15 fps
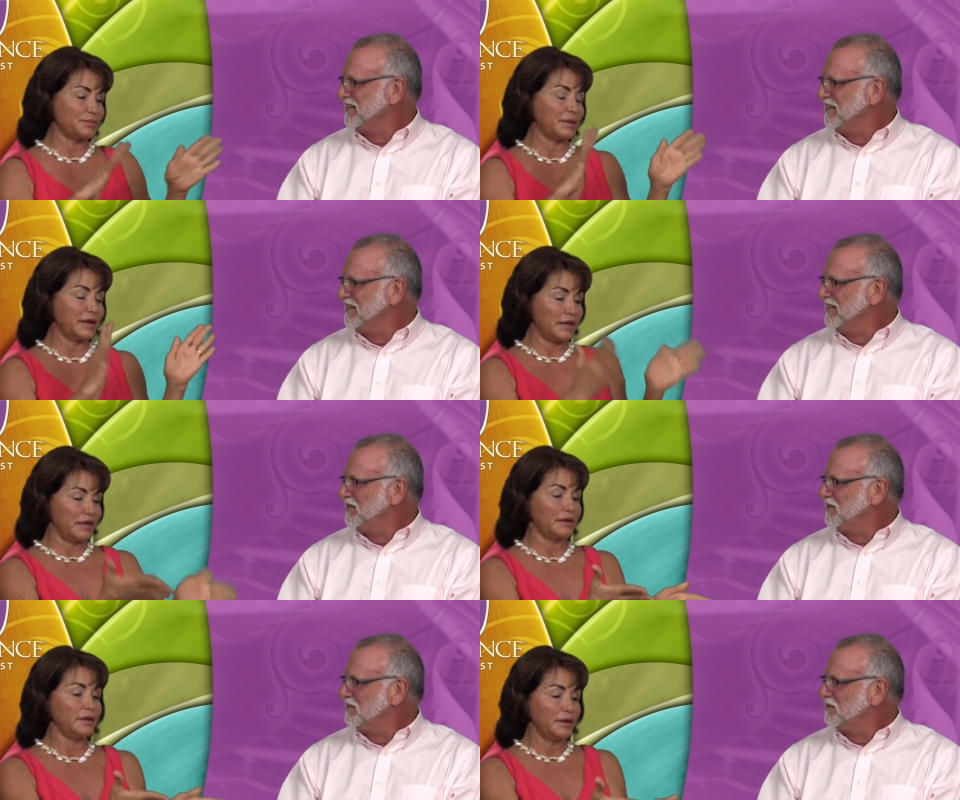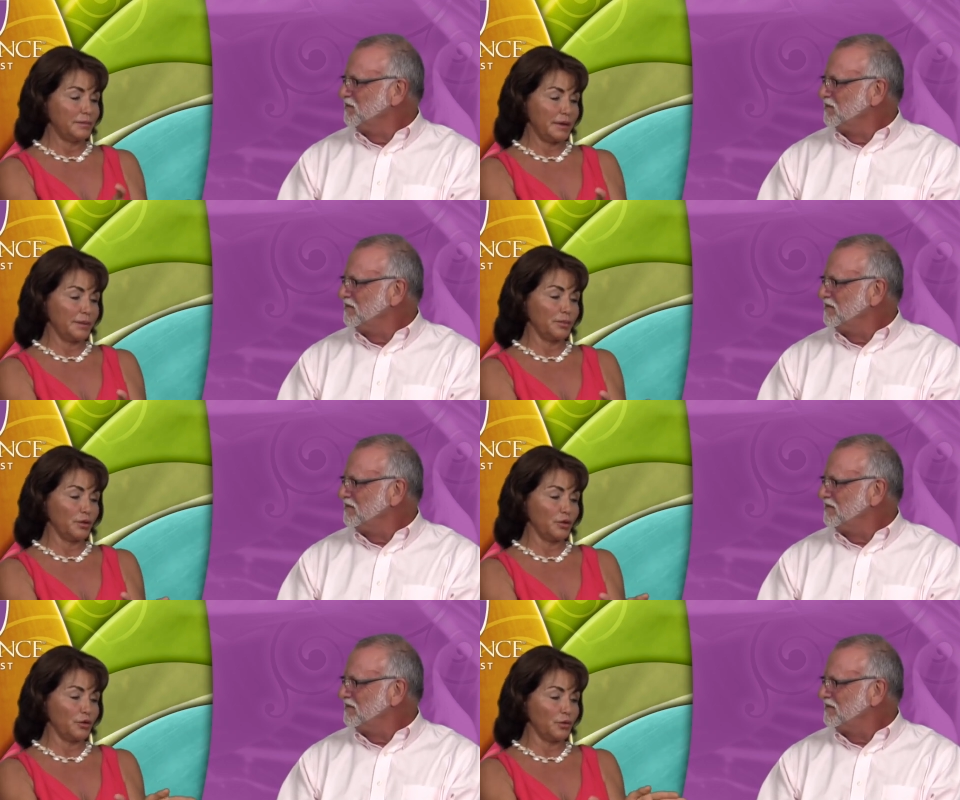Speaker 1: But in
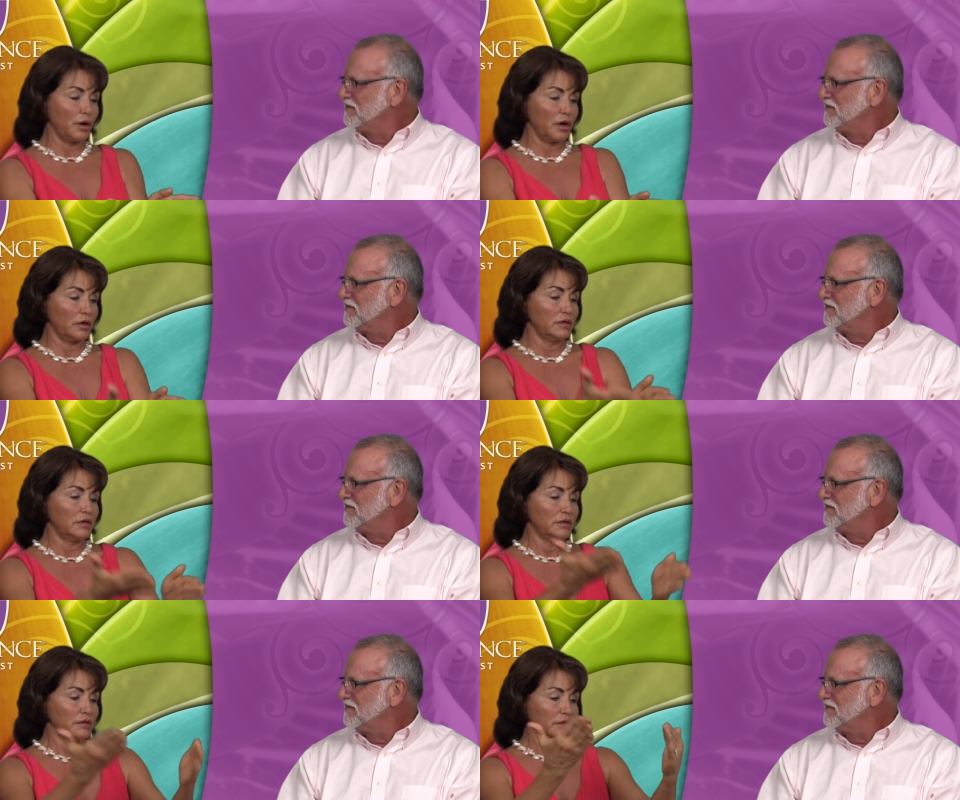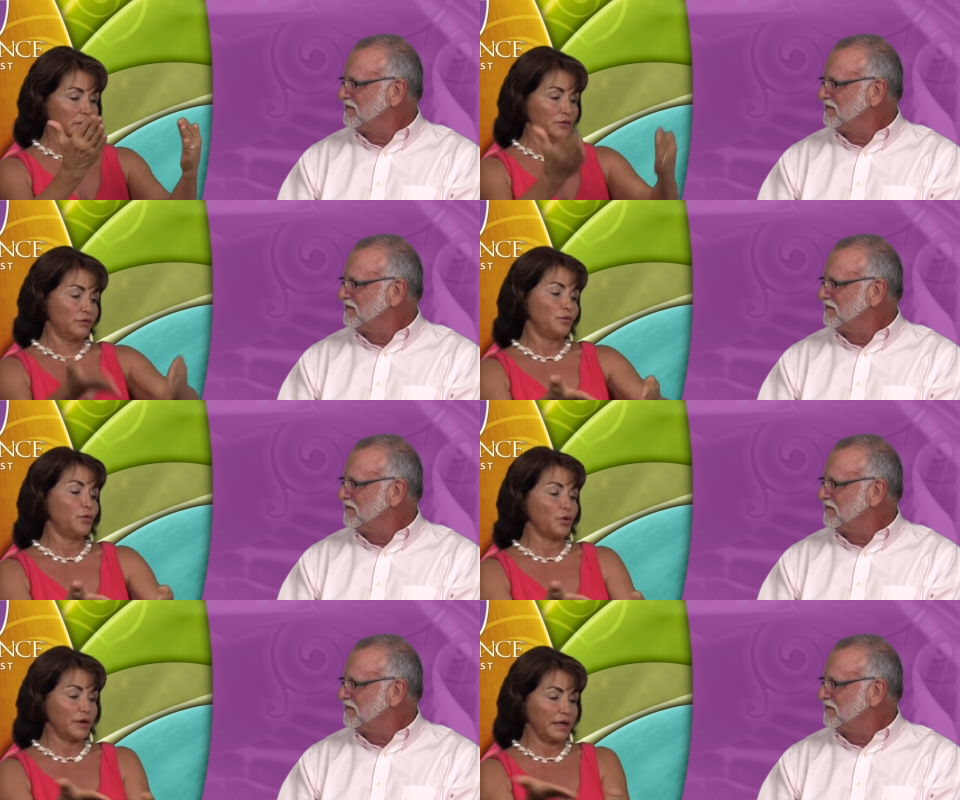people who are
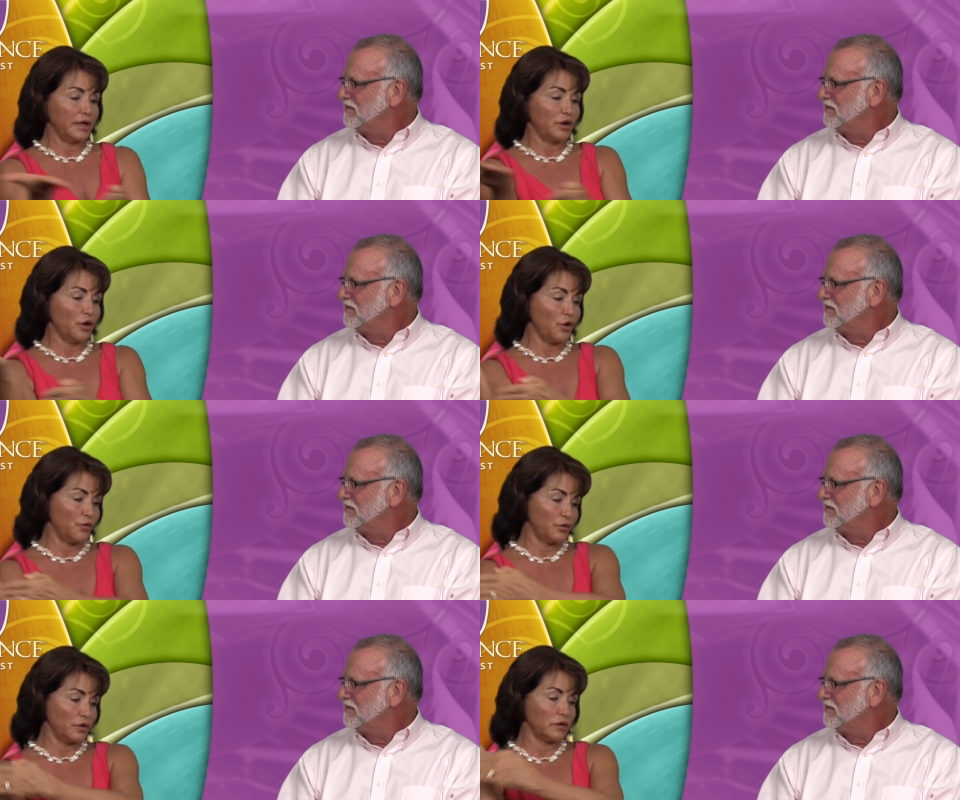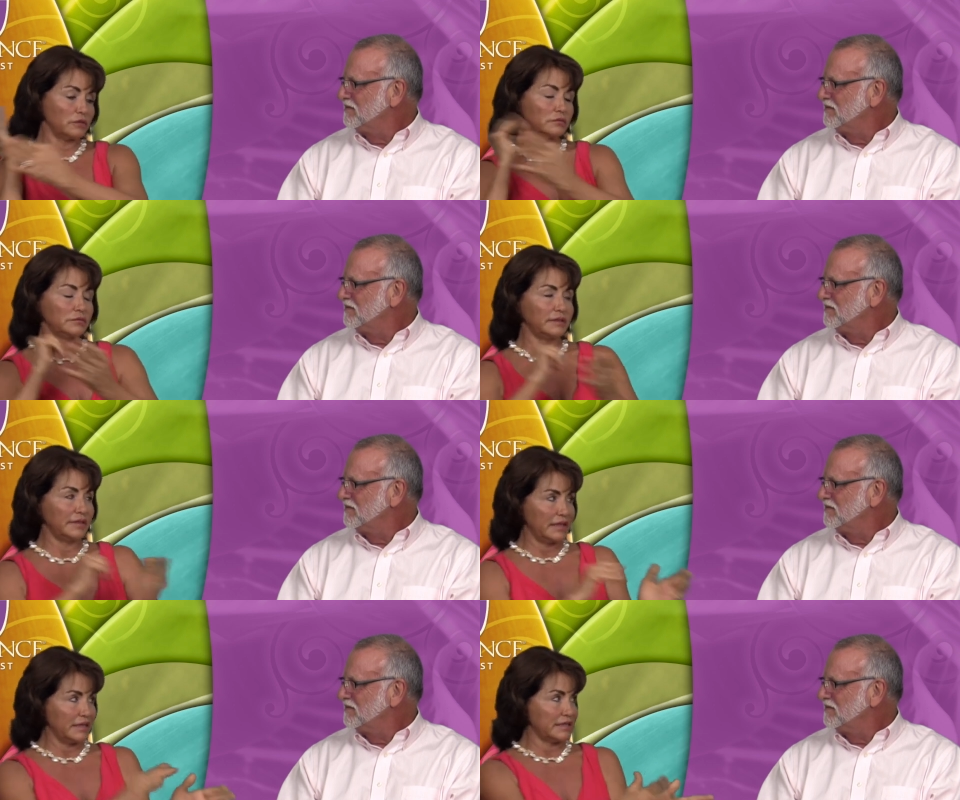40 and over,
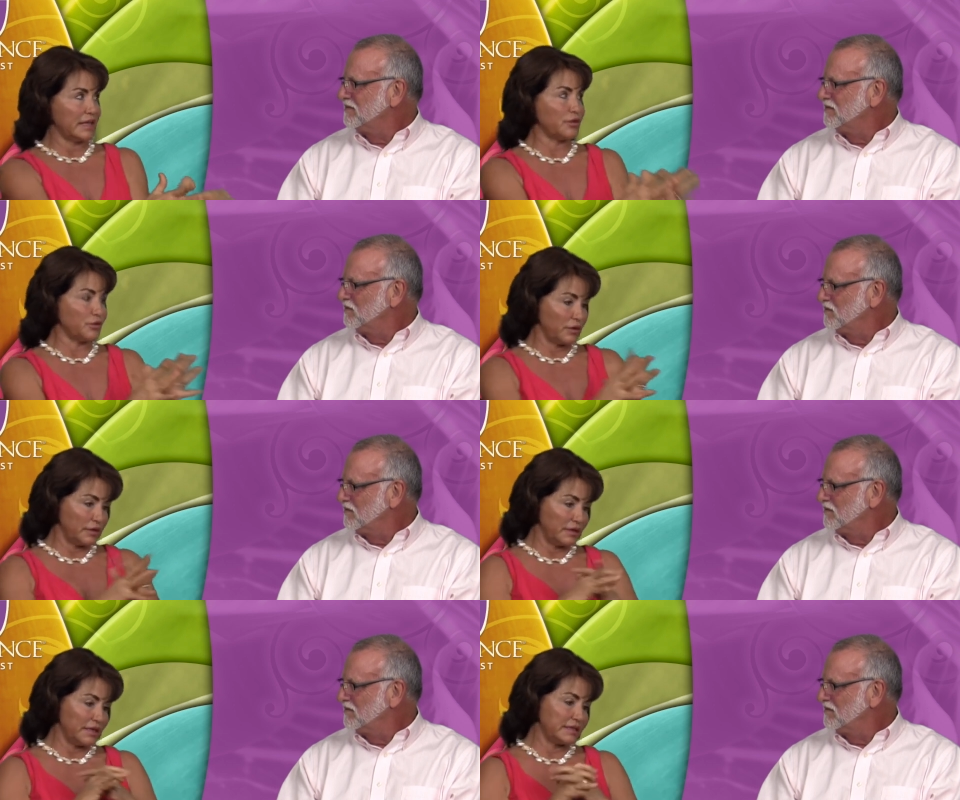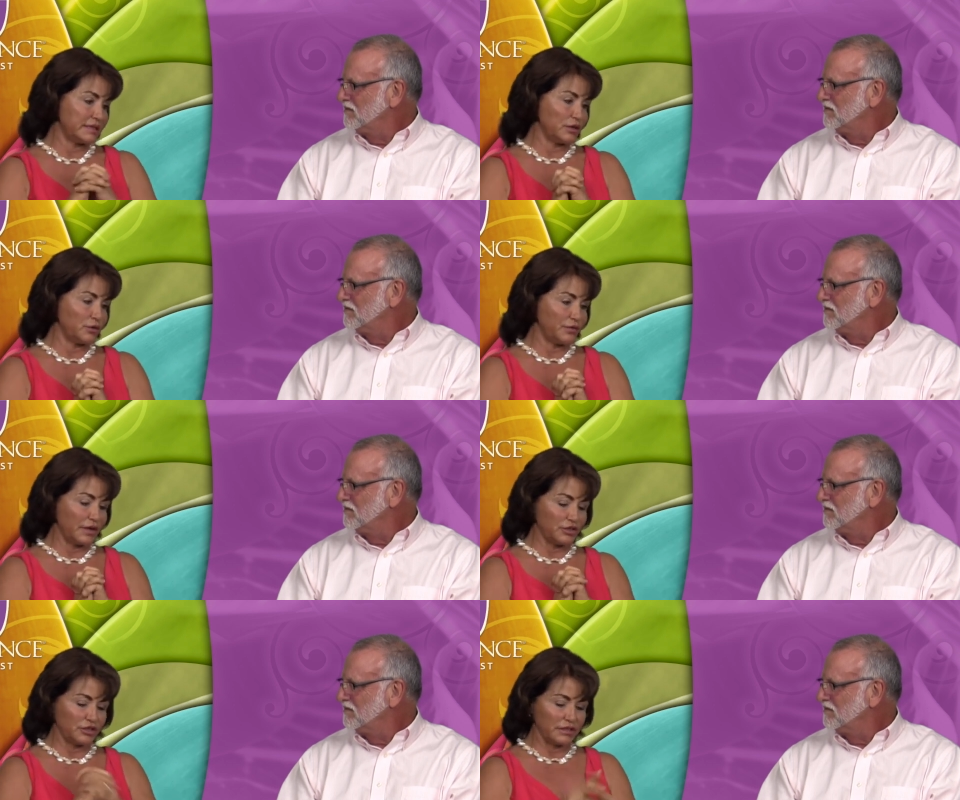these
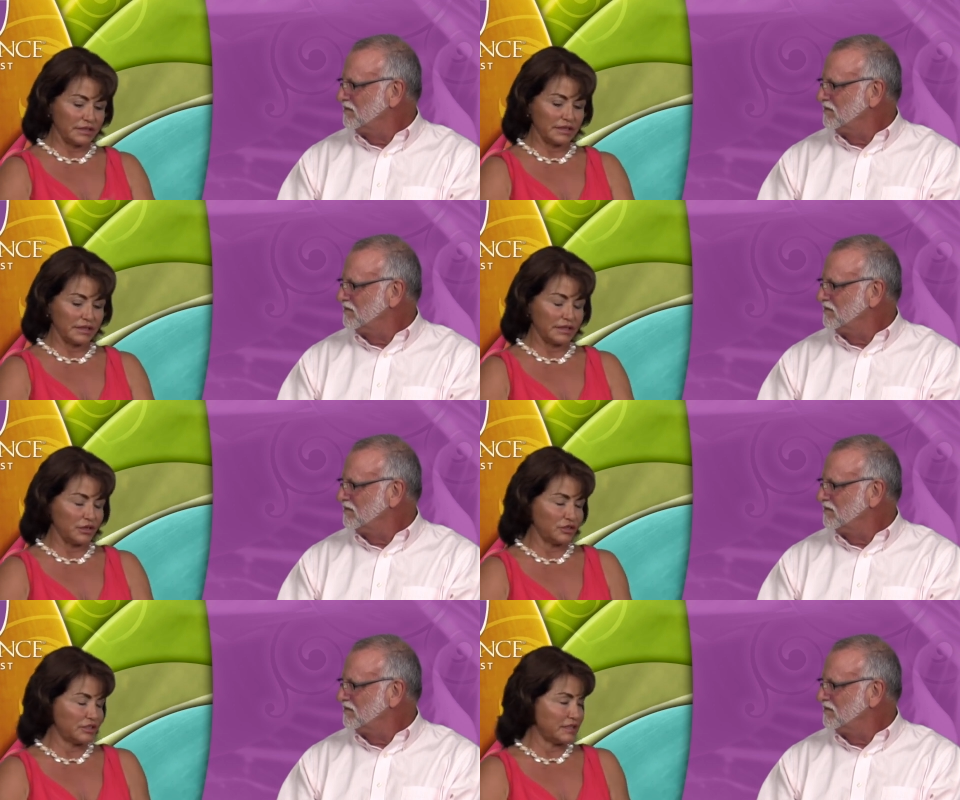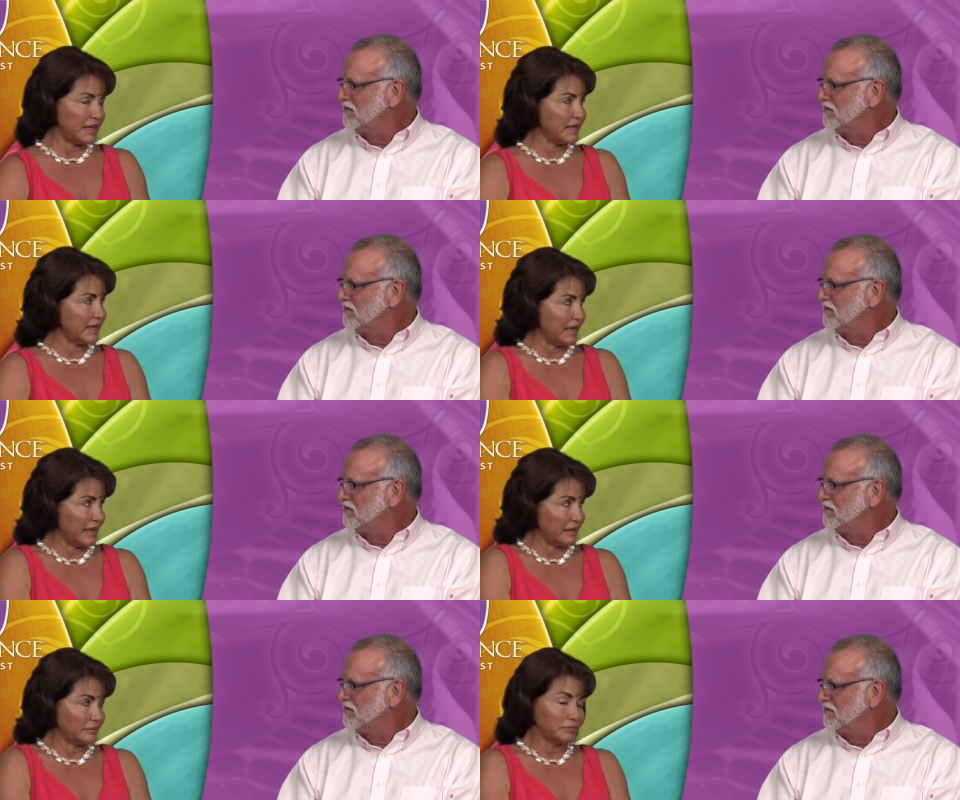interventions that they're
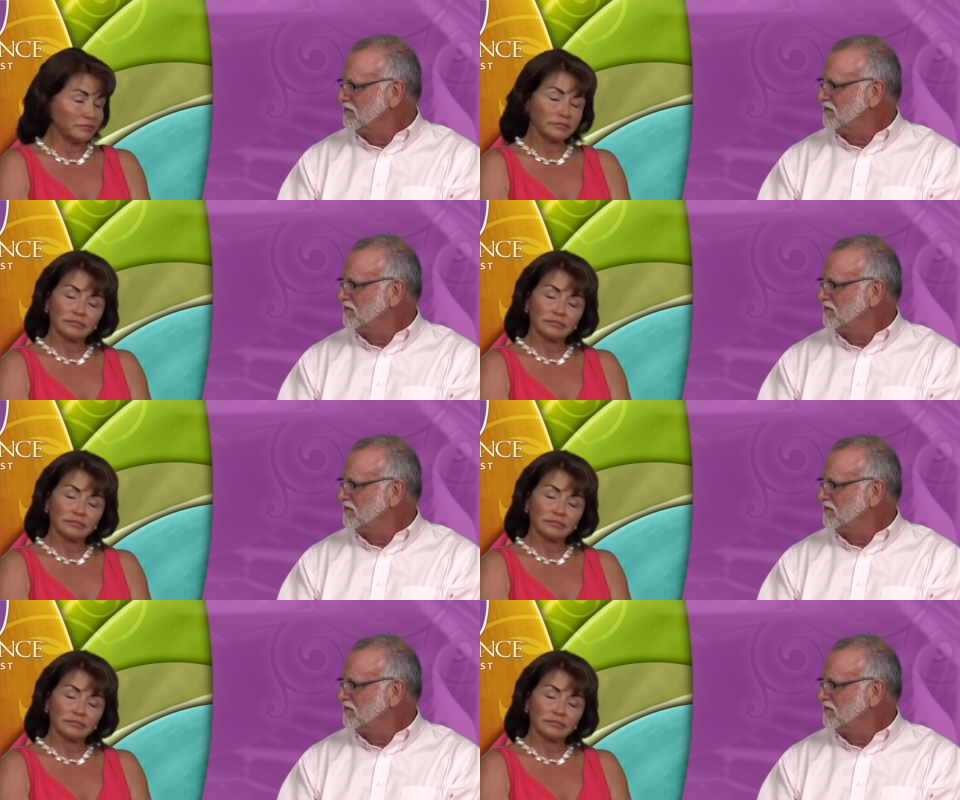studying